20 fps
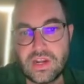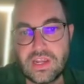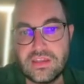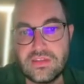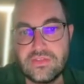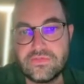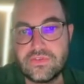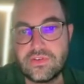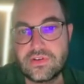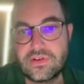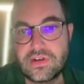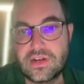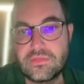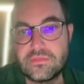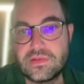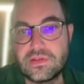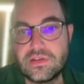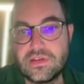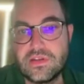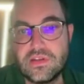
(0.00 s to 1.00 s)
Infogram.
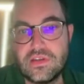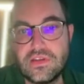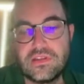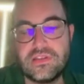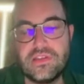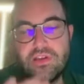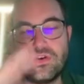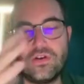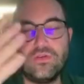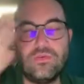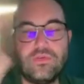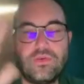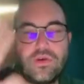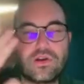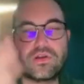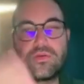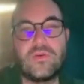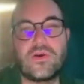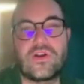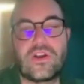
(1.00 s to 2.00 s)
They all
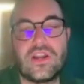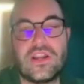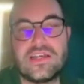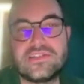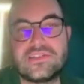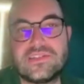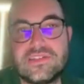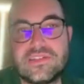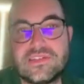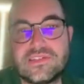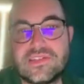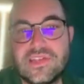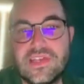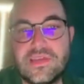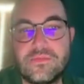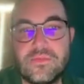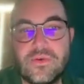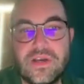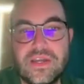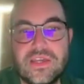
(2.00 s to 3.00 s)
work more or less in the same
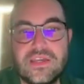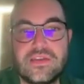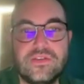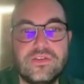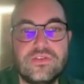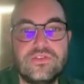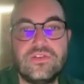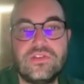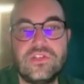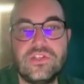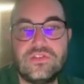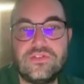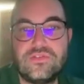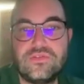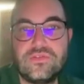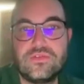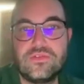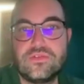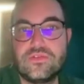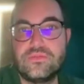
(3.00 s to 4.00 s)
way. You don't need
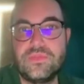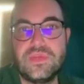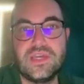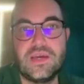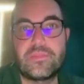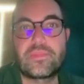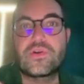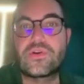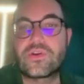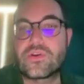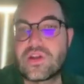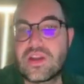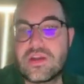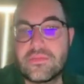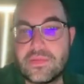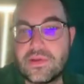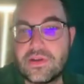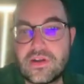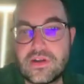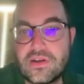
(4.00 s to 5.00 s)
to be a
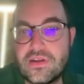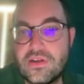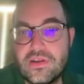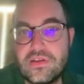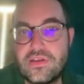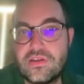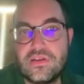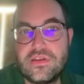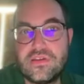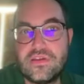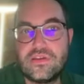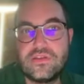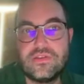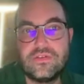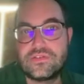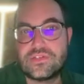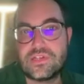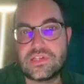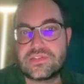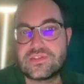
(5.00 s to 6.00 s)
programmer. You
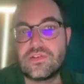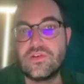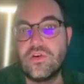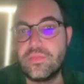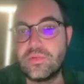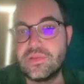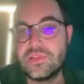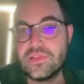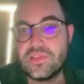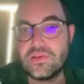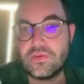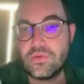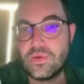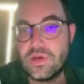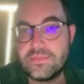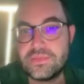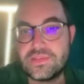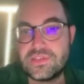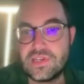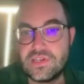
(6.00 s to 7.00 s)
just open the
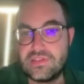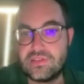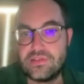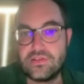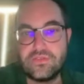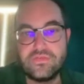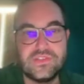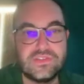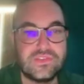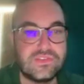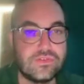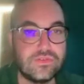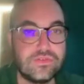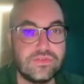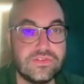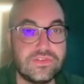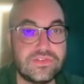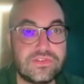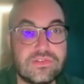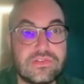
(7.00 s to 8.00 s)
website of these
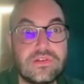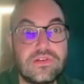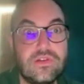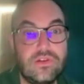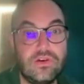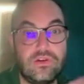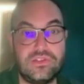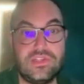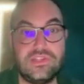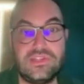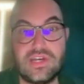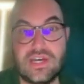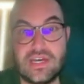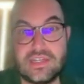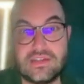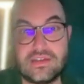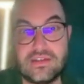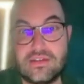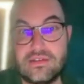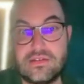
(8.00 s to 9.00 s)
tools, load the
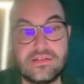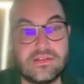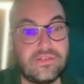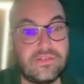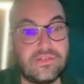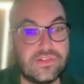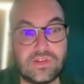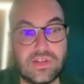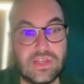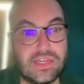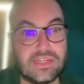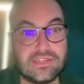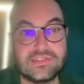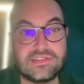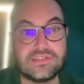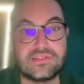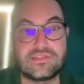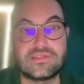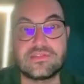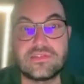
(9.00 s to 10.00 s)
data, visualize
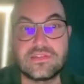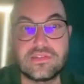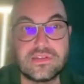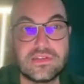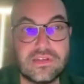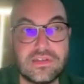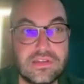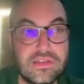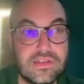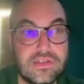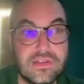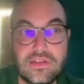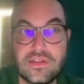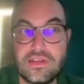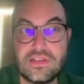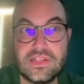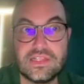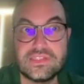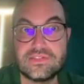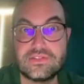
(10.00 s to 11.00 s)
it.
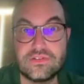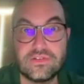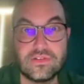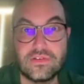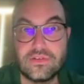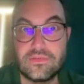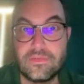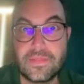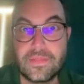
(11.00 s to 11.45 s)
That's all.